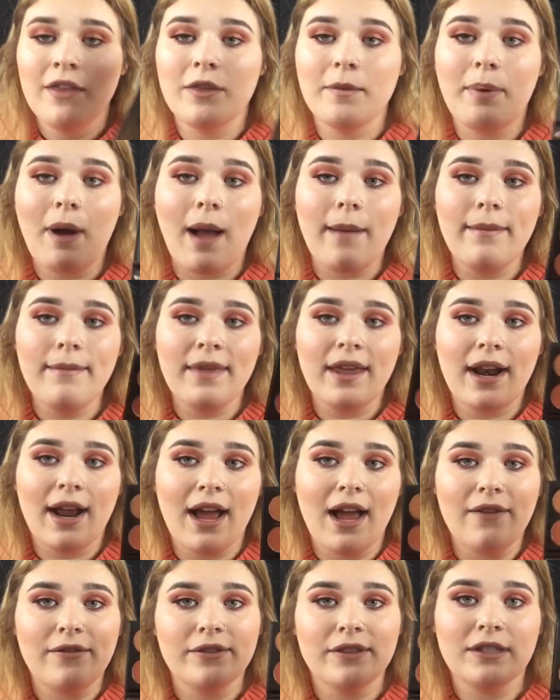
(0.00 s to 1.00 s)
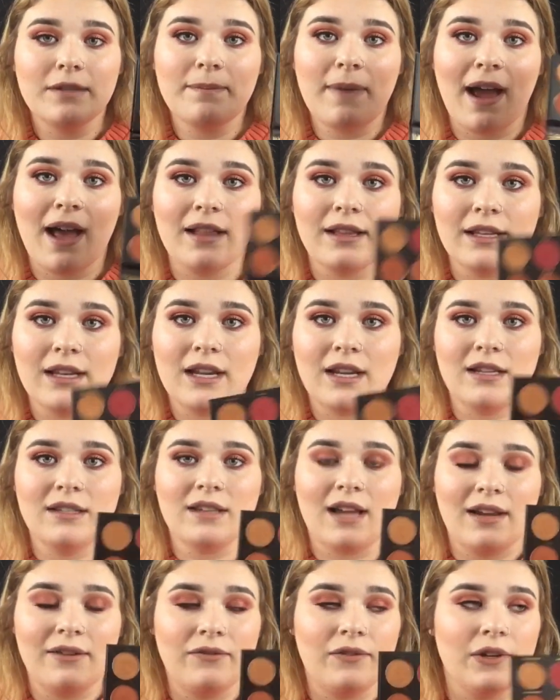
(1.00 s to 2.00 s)
The problem that I have with this palette is
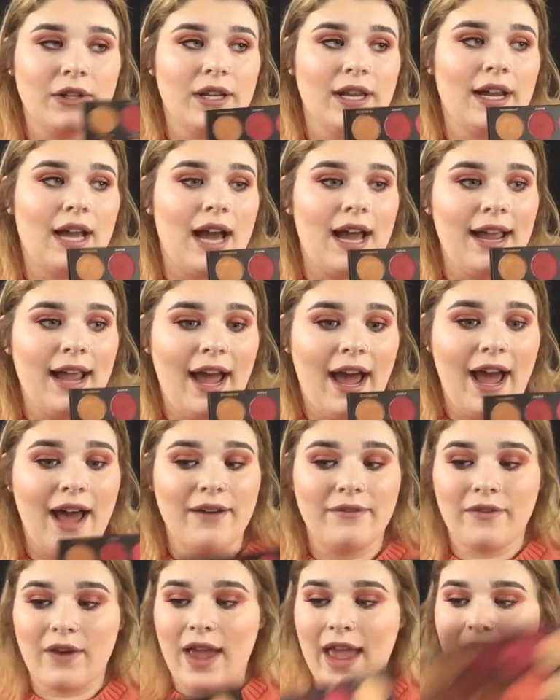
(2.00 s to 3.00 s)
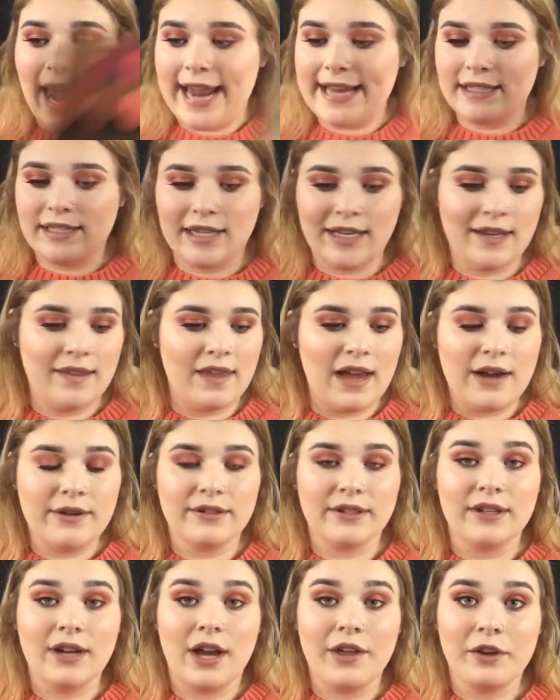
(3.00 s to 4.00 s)
I feel like I have
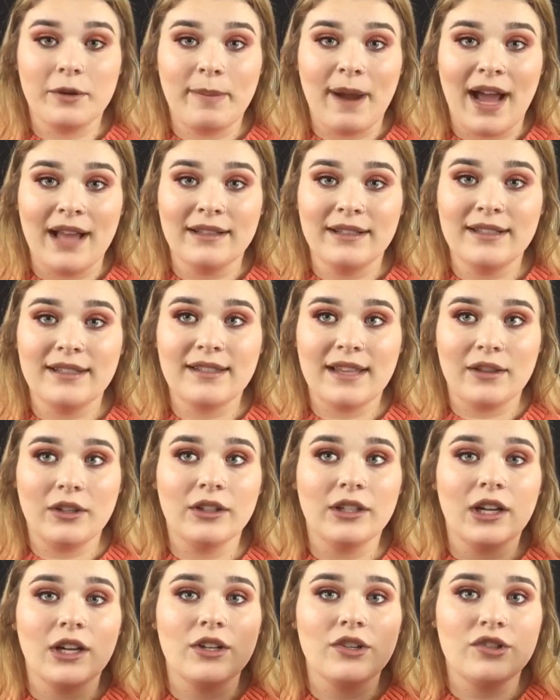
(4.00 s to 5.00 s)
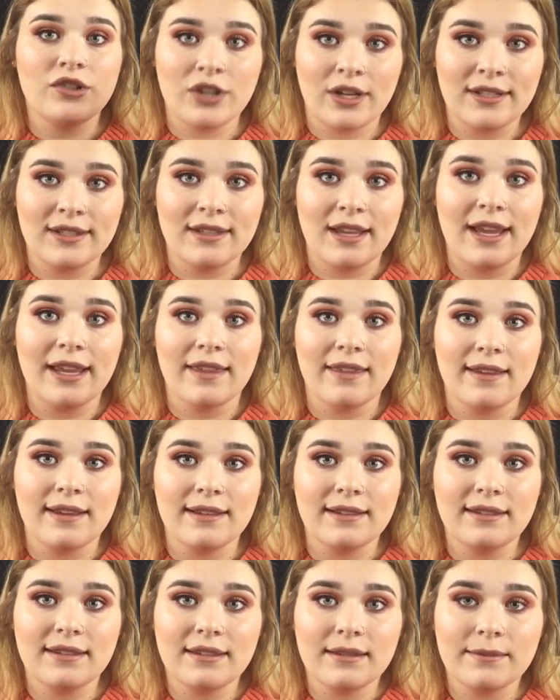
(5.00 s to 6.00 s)
18,000 other palettes that look just like
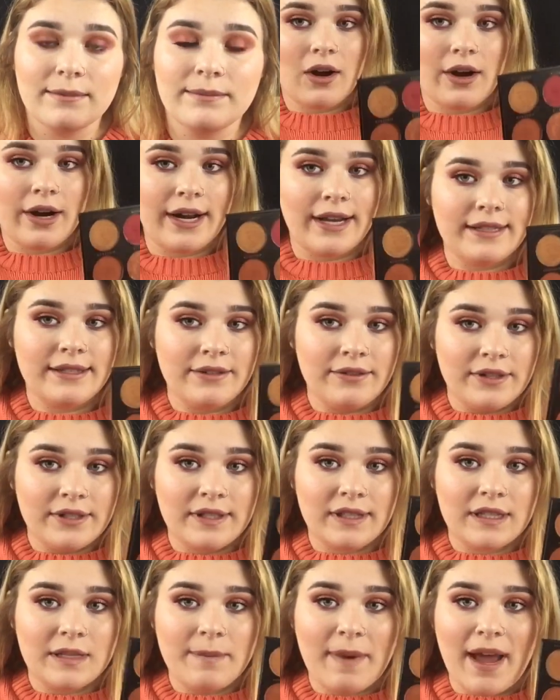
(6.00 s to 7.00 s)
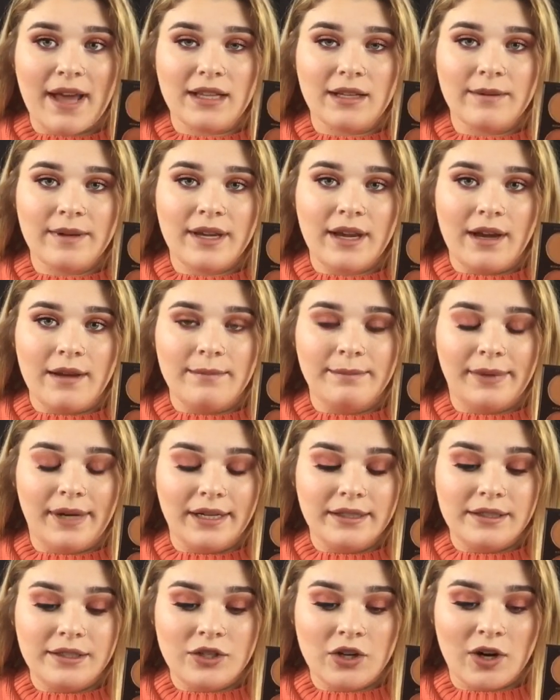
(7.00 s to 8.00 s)
this. All right, so this is the palette we got in
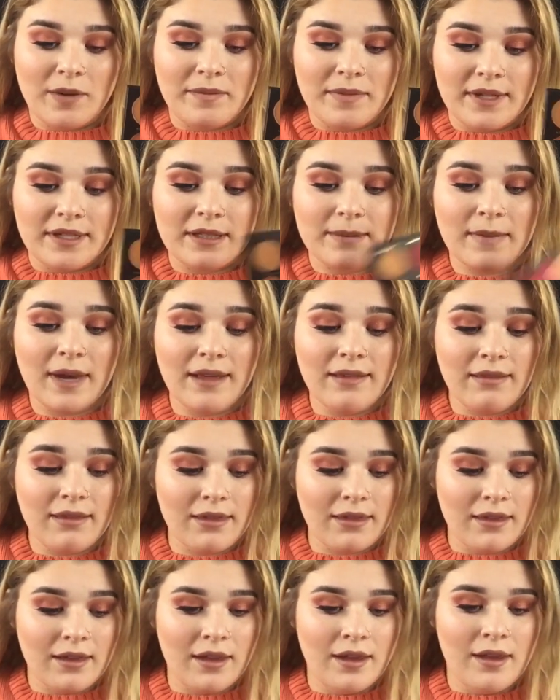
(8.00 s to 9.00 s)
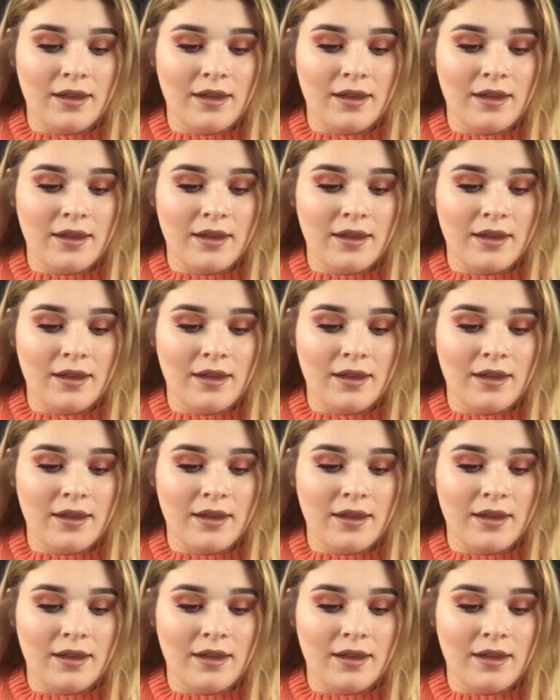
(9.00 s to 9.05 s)
Boxycharm this month.